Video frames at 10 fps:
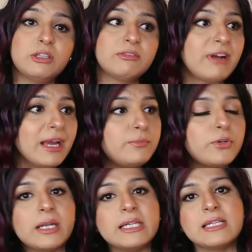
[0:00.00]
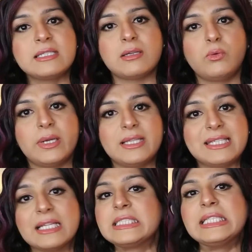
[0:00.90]
You'll find products with
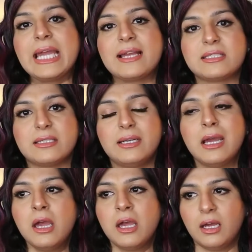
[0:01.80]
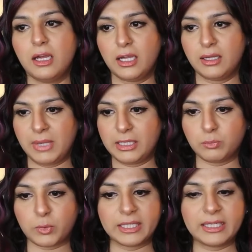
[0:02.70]
salicylic acid in
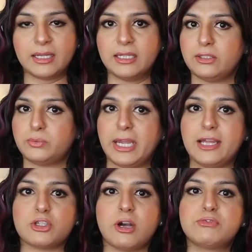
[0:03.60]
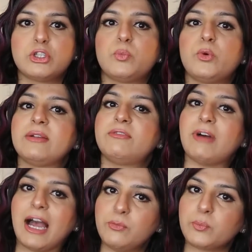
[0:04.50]
the market in the range of
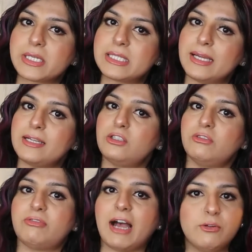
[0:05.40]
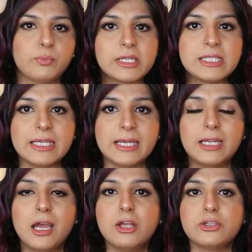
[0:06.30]
0.5% to
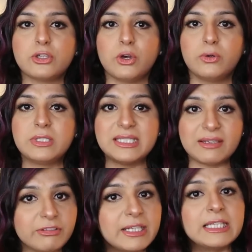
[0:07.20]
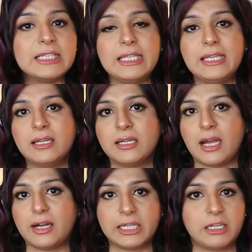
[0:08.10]
5%. So definitely
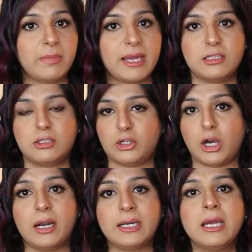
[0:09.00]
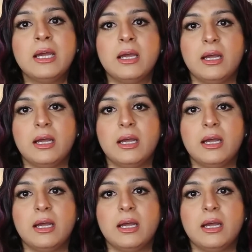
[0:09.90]
I recommend start